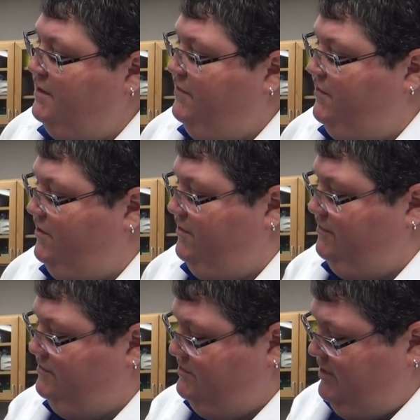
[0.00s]
There
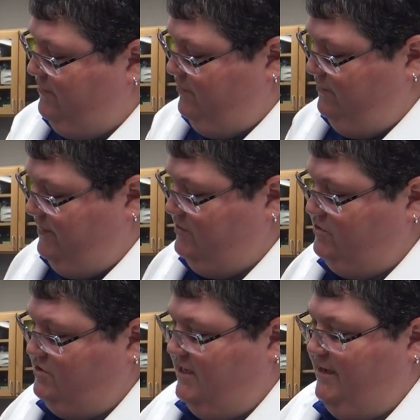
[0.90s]
are several
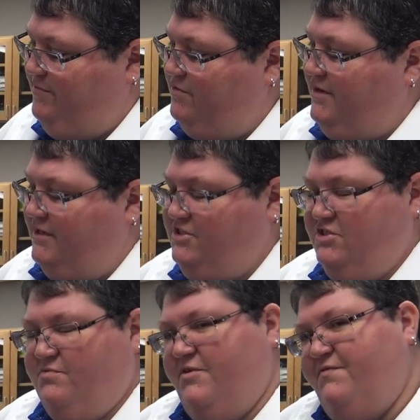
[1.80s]
features labeled. I just
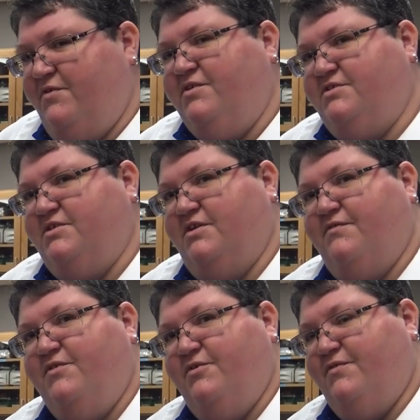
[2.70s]
want to focus on a
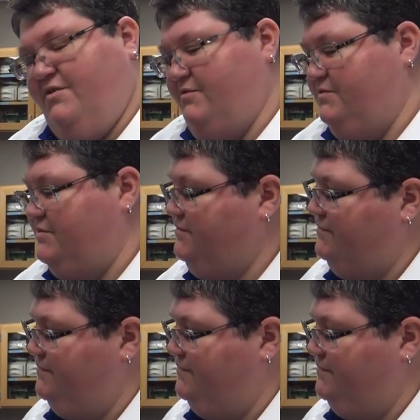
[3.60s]
few of those.